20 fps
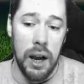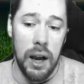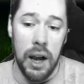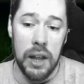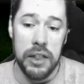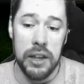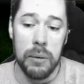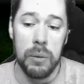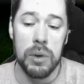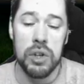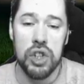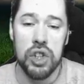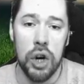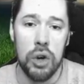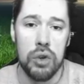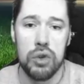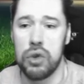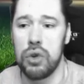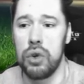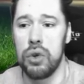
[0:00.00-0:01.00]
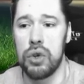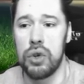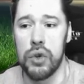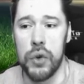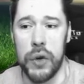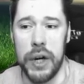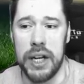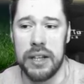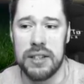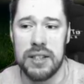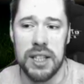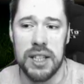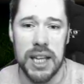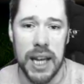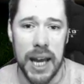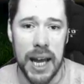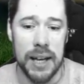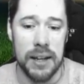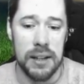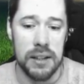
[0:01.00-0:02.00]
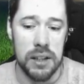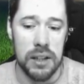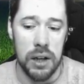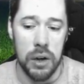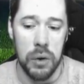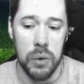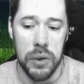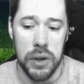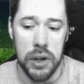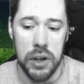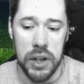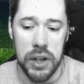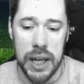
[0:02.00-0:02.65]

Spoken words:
think we showed true grit to the end. You know, the